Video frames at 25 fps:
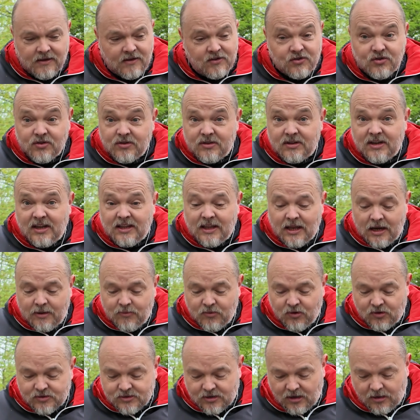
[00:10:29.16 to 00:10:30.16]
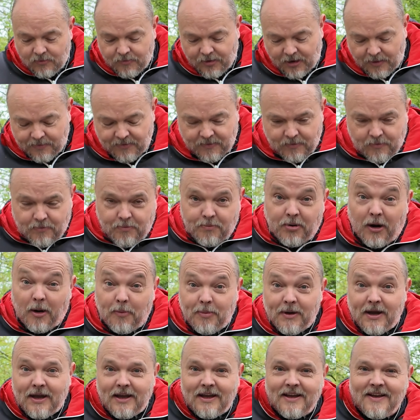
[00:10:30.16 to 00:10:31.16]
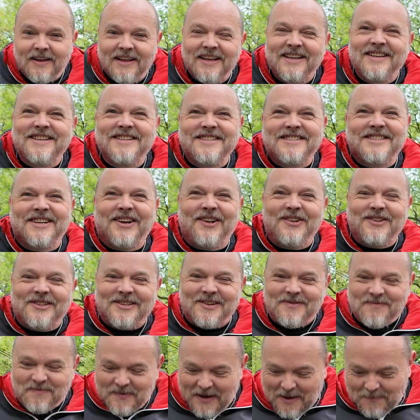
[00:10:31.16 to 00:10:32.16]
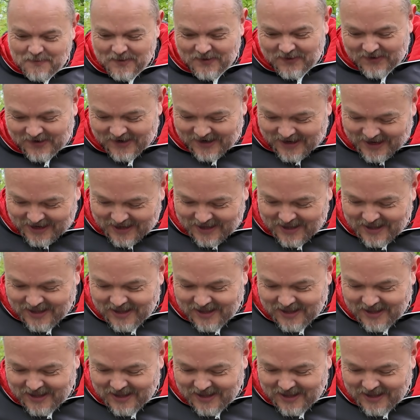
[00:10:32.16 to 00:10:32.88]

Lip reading: Shouldn't need any more salt and salt and pepper on it,